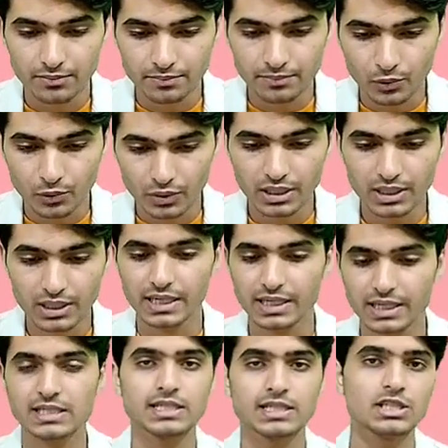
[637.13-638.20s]
protein
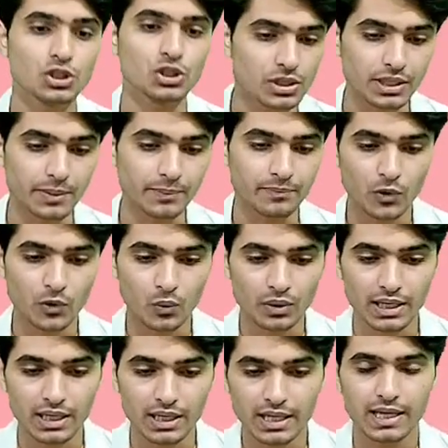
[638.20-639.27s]
kinase G,
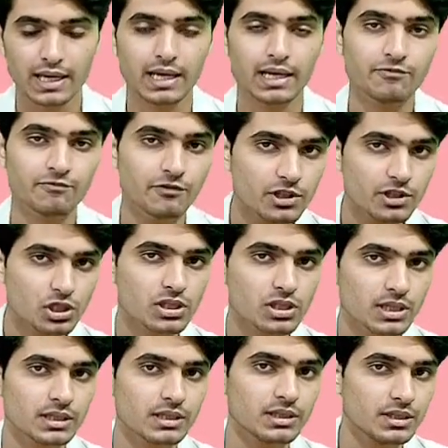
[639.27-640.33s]
okay, and which
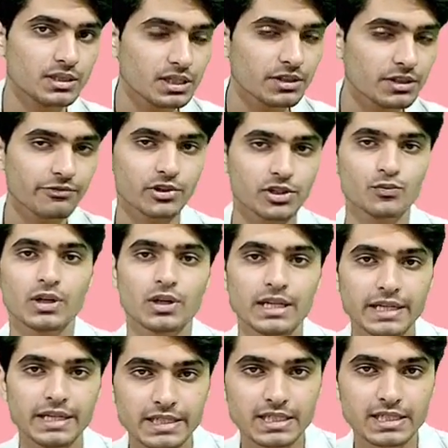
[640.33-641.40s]

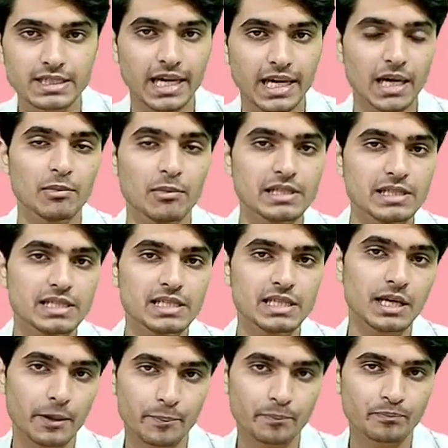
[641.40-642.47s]
dephosphorylates
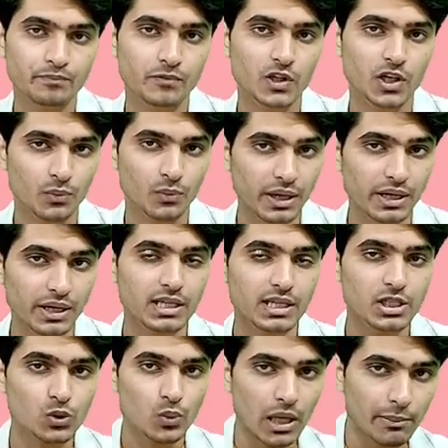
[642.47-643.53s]
MLCK, right?
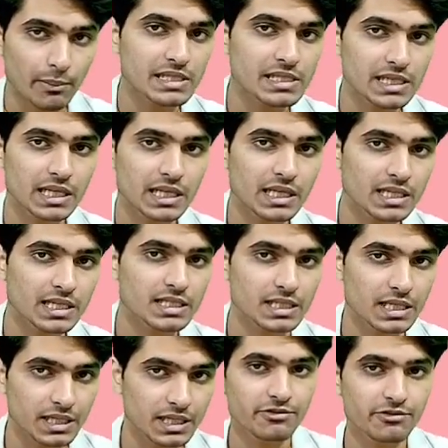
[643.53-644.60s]
So MLCK is
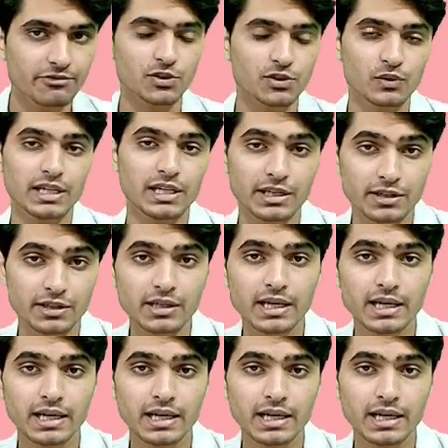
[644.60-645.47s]
dephosphorylated,